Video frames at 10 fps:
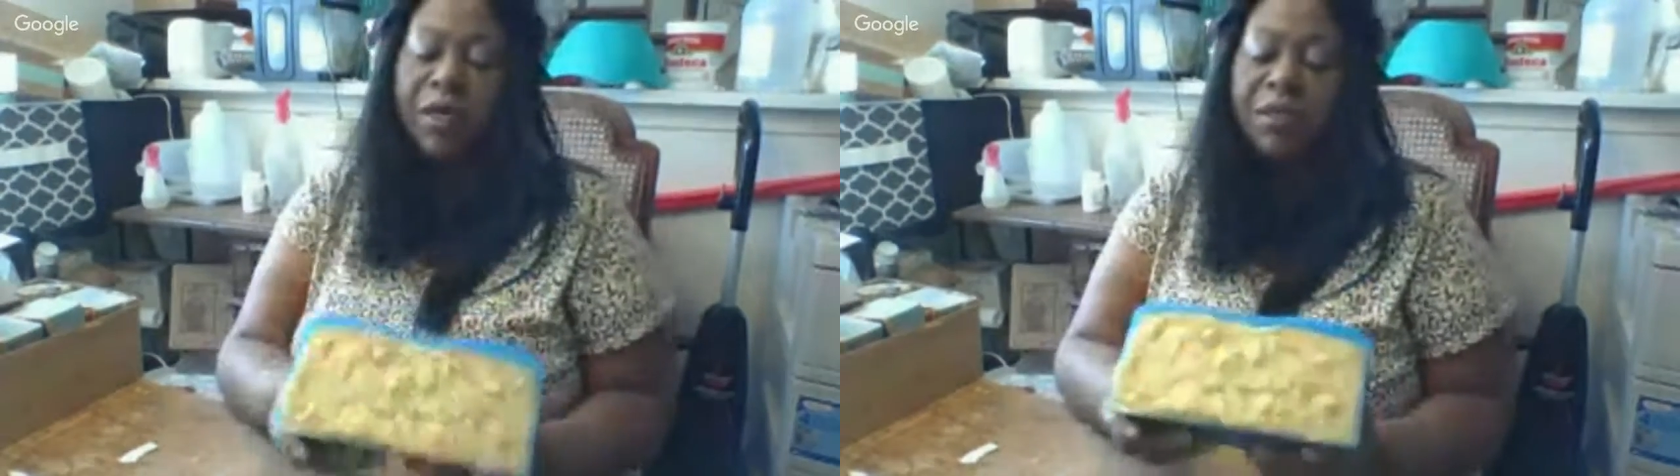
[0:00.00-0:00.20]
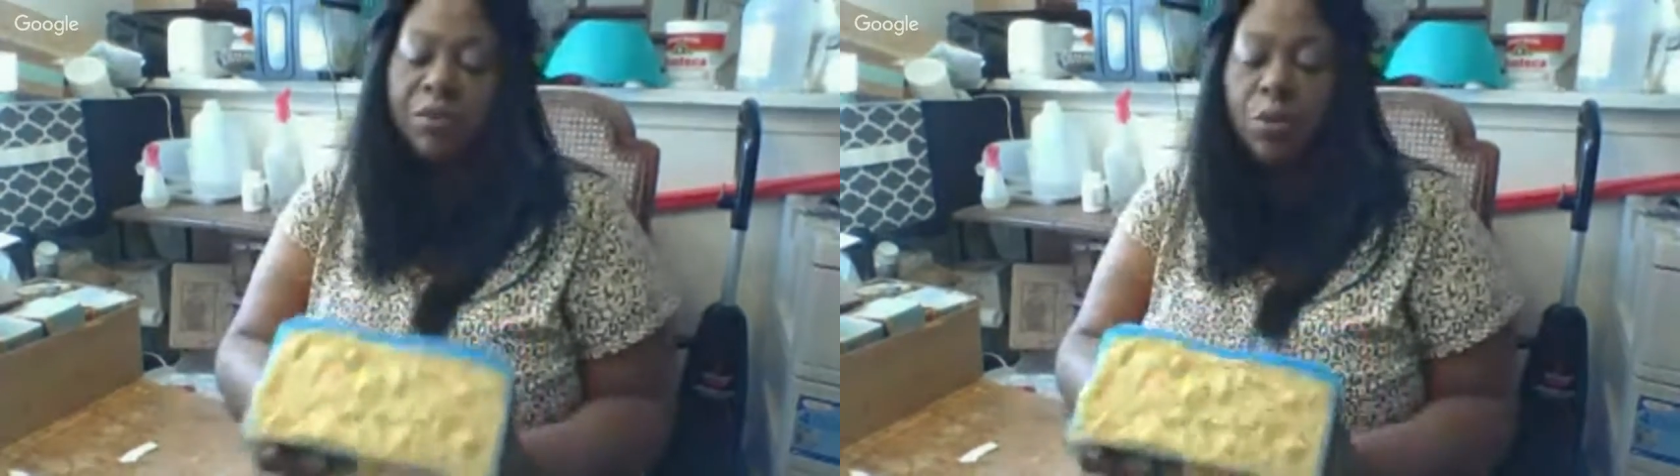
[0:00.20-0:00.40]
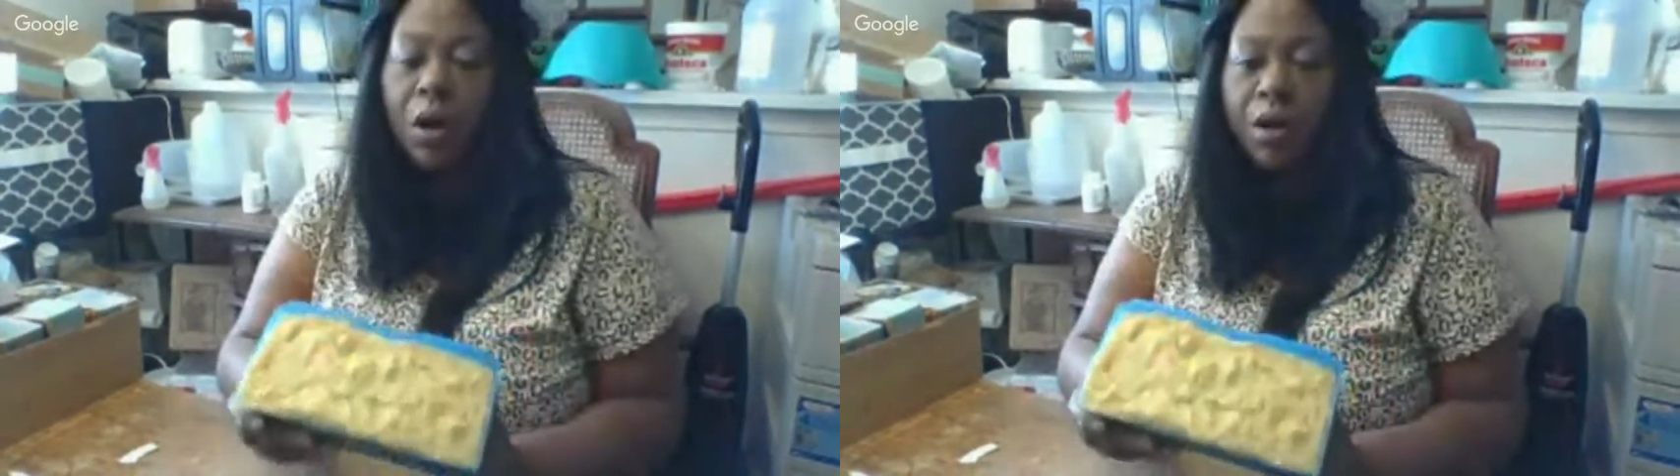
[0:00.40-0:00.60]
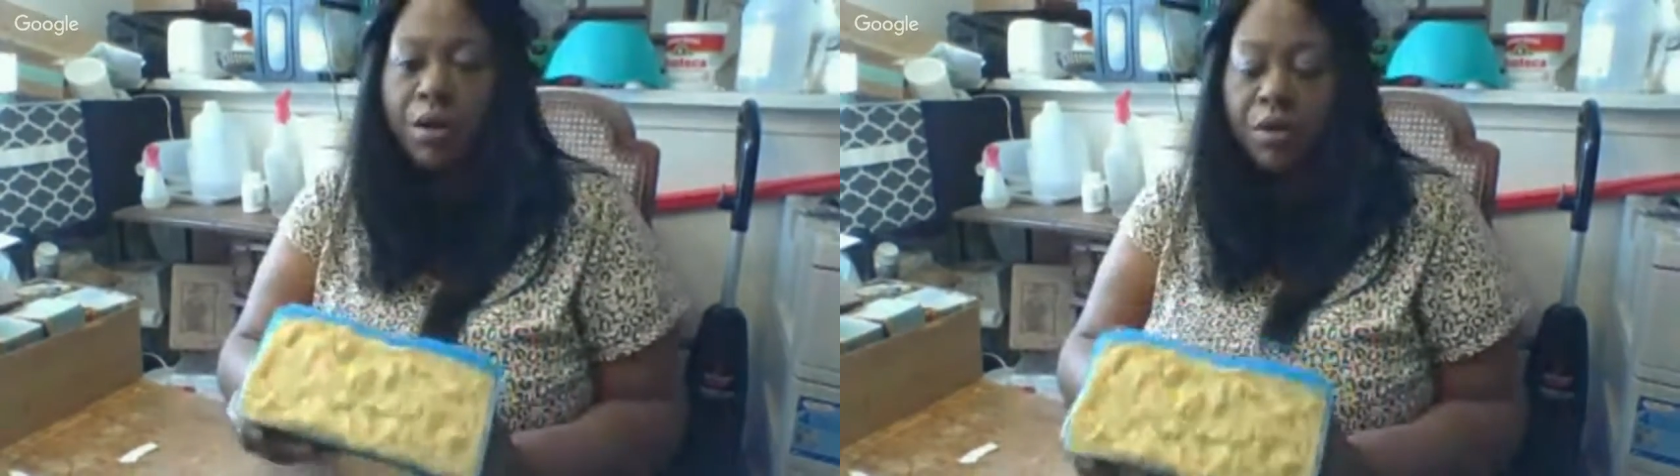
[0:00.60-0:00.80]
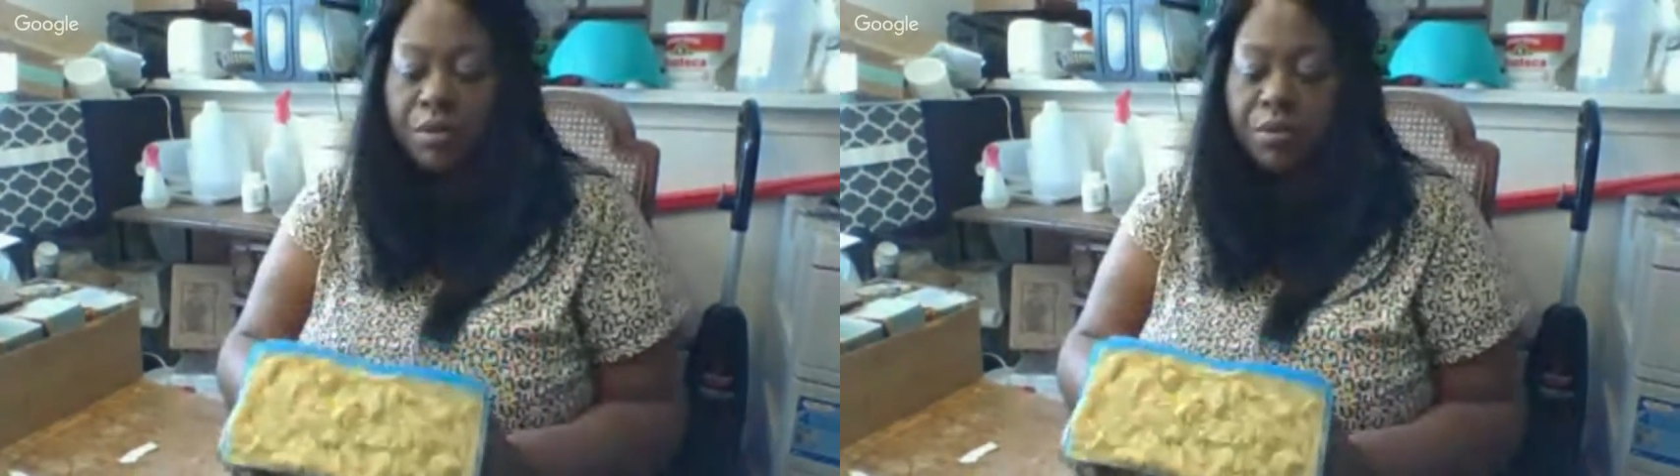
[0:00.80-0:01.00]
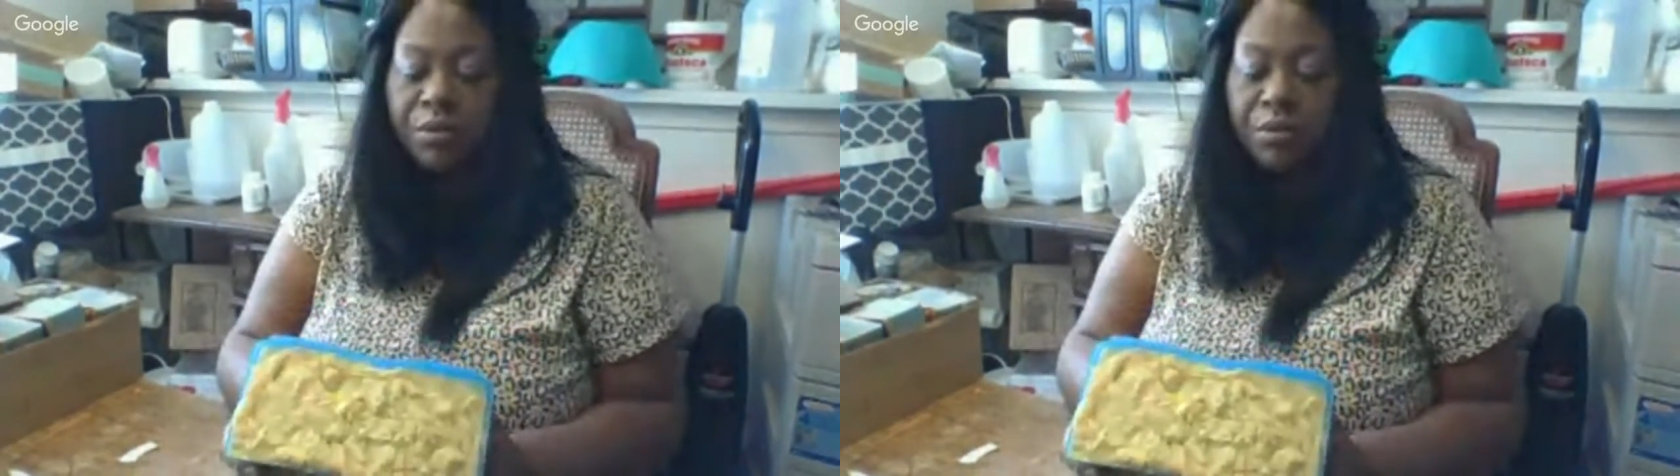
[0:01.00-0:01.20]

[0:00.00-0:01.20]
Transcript: as the water